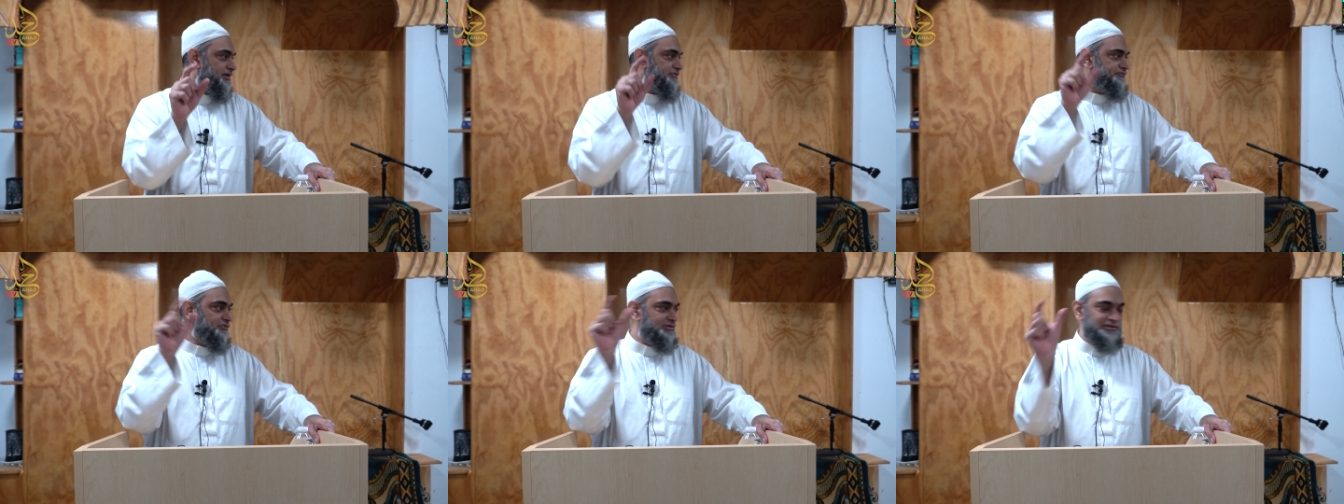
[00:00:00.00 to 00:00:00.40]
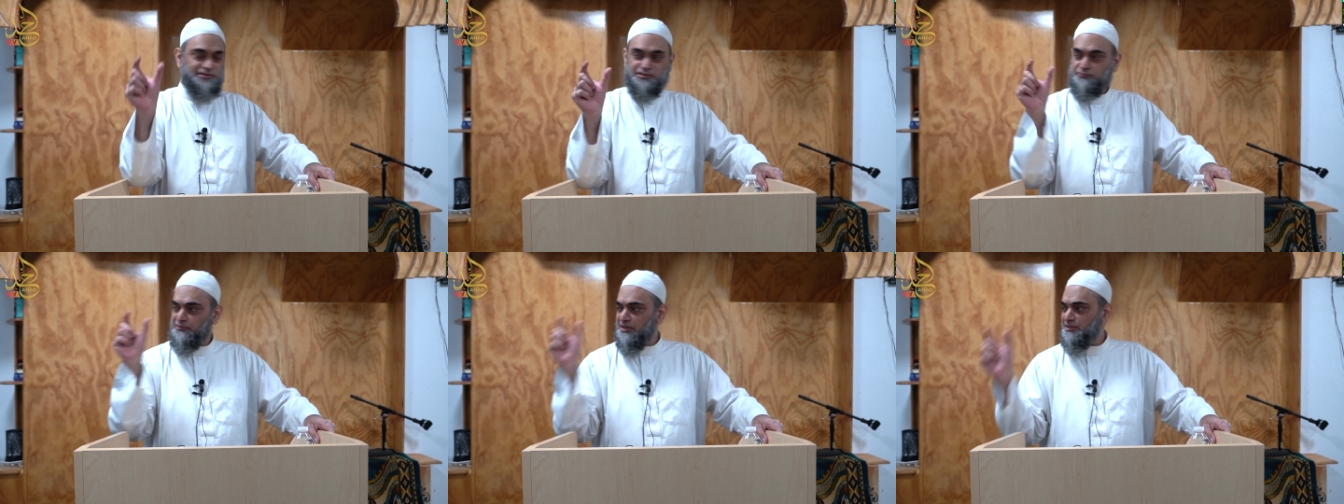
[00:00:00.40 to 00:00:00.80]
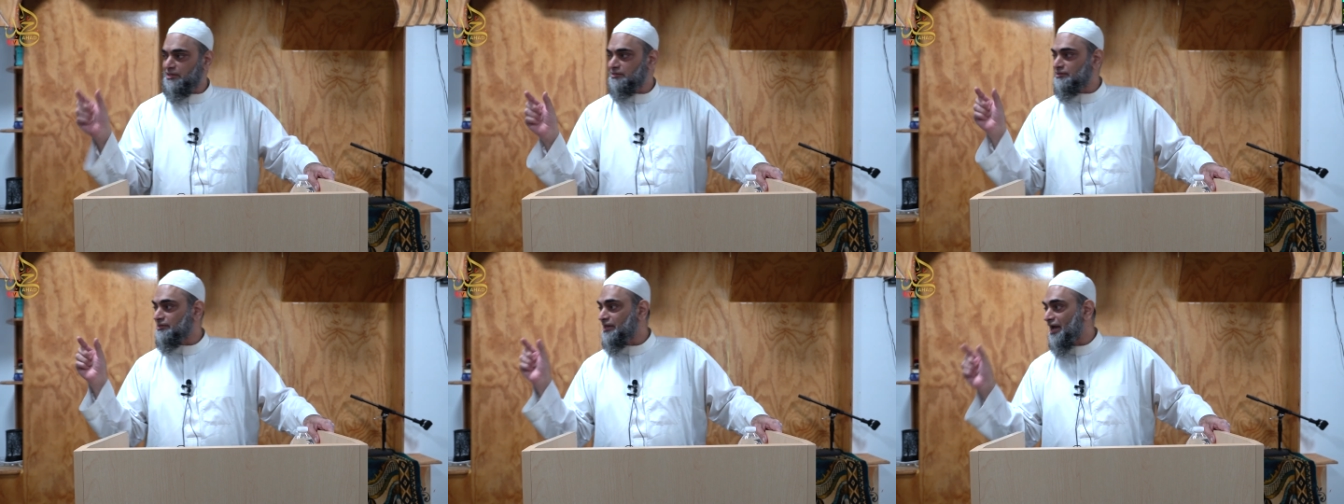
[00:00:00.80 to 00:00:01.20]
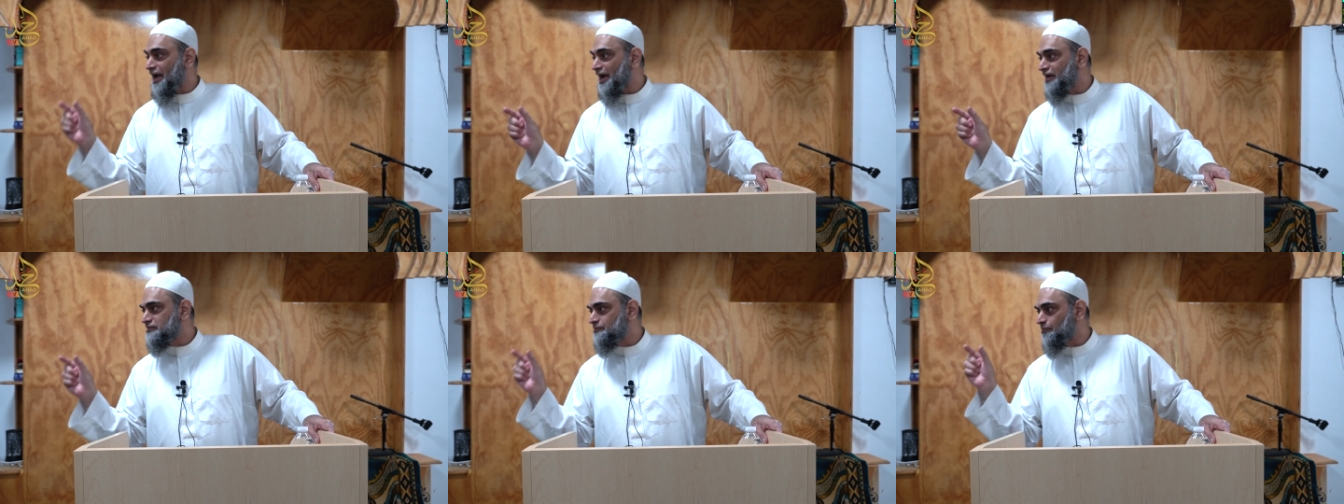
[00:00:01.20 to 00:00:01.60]
if you read the
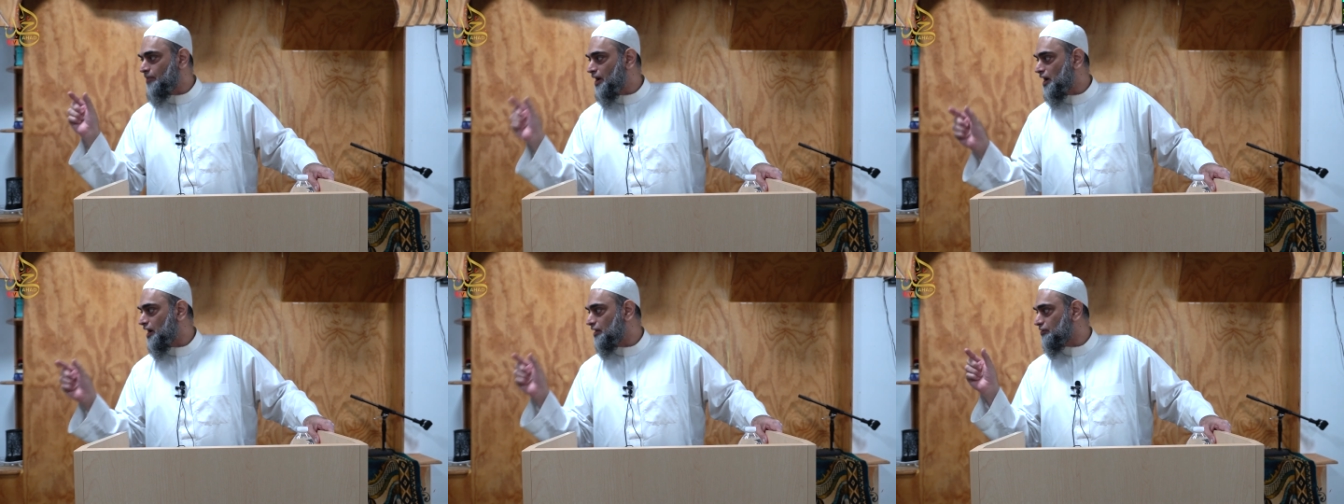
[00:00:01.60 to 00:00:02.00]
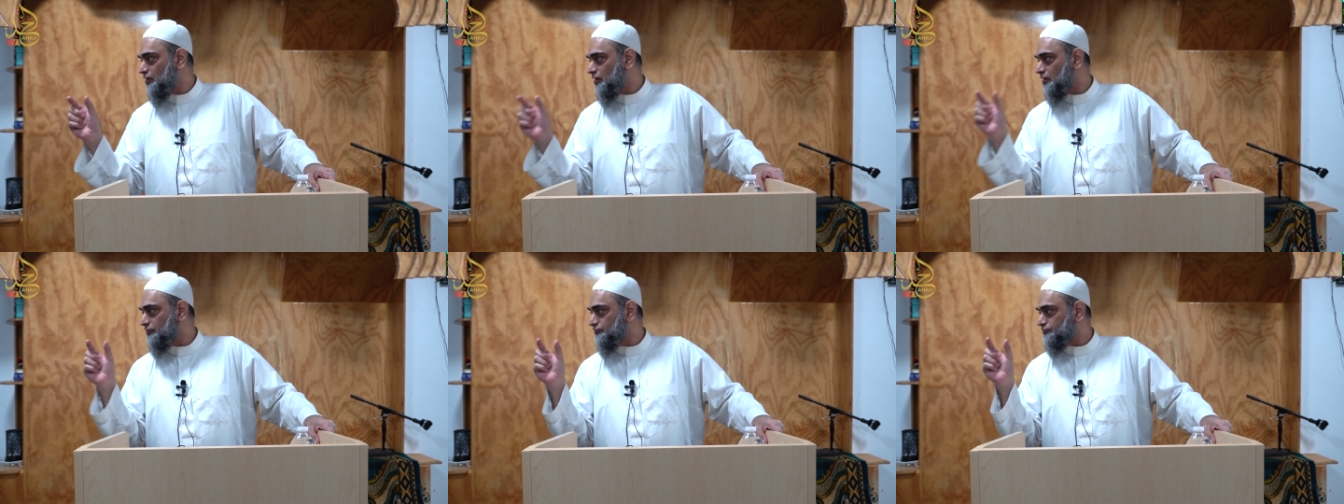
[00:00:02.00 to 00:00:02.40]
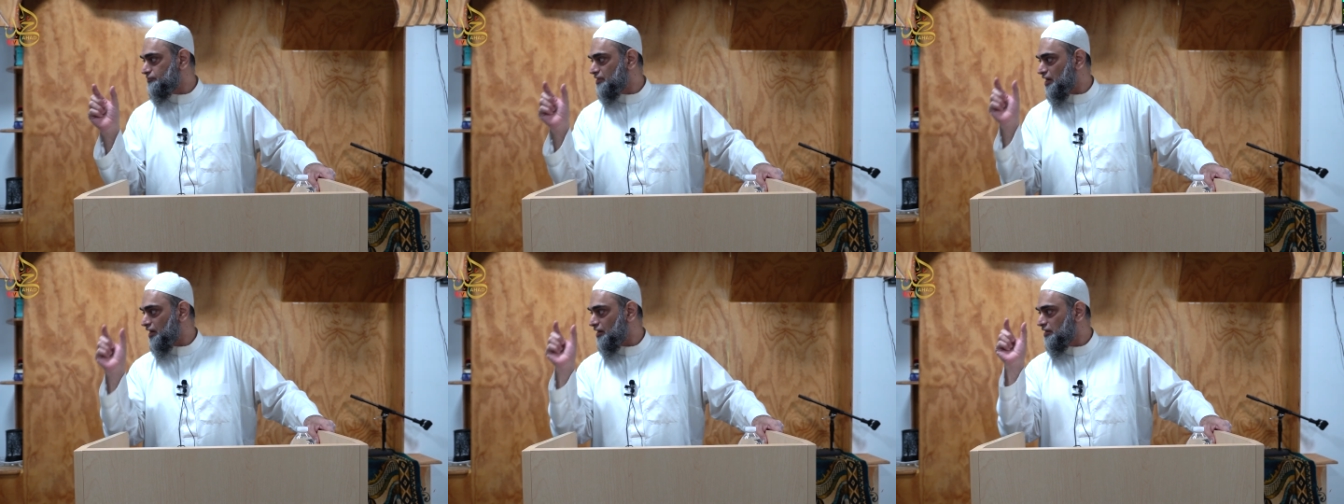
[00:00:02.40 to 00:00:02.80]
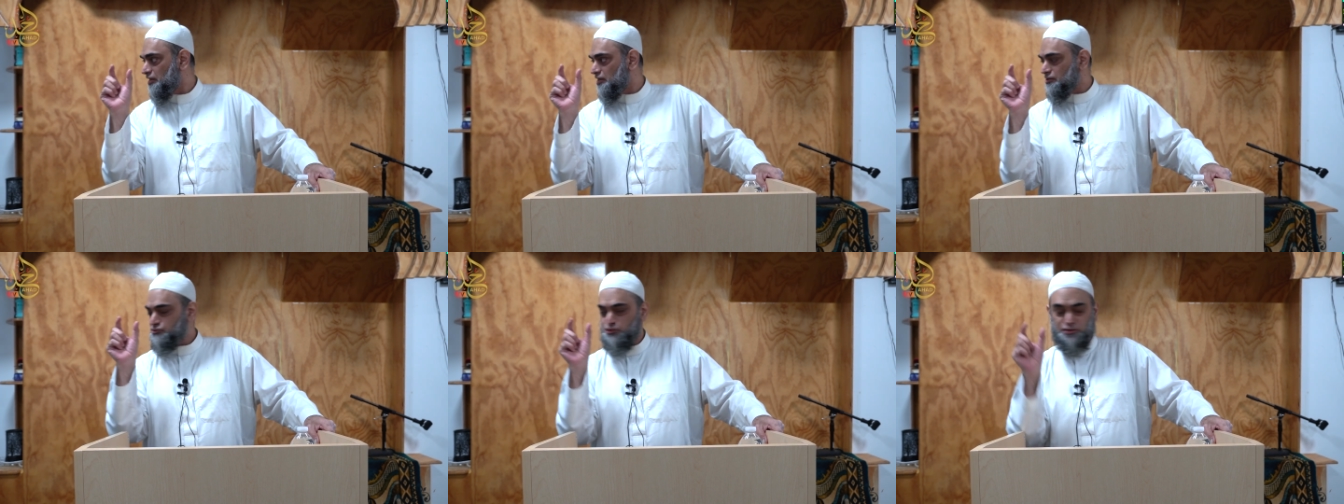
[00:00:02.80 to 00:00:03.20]
last part of the
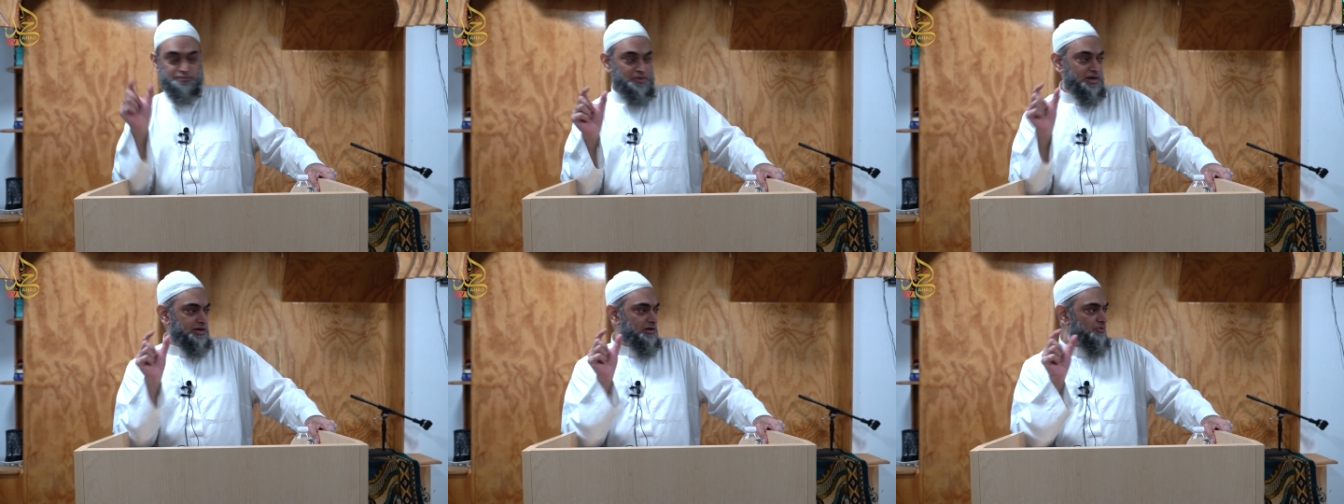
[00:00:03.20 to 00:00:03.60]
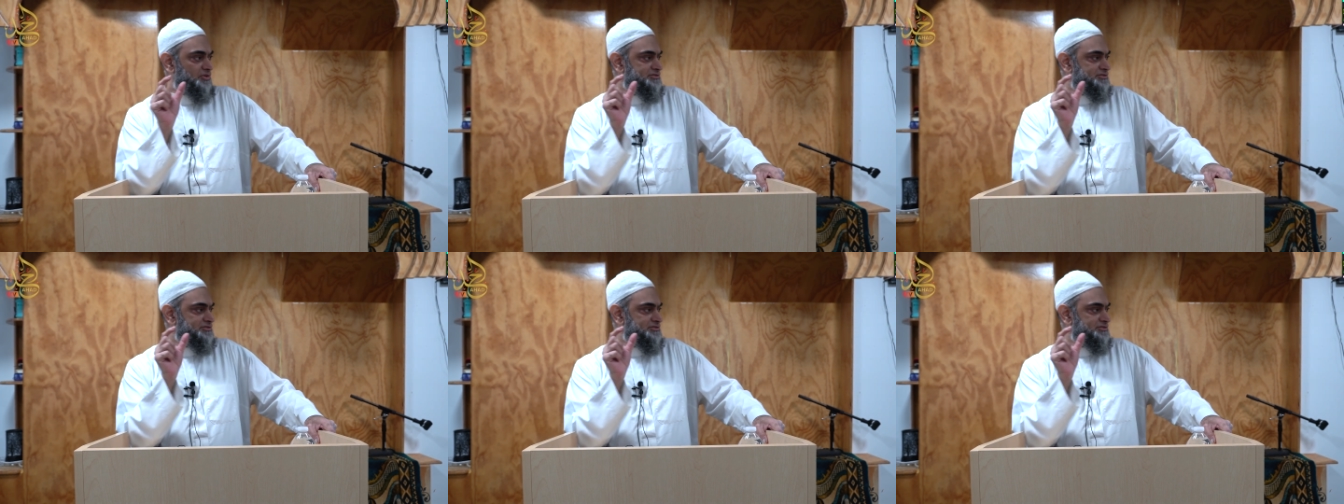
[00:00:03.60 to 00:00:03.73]
Surah Baqarah,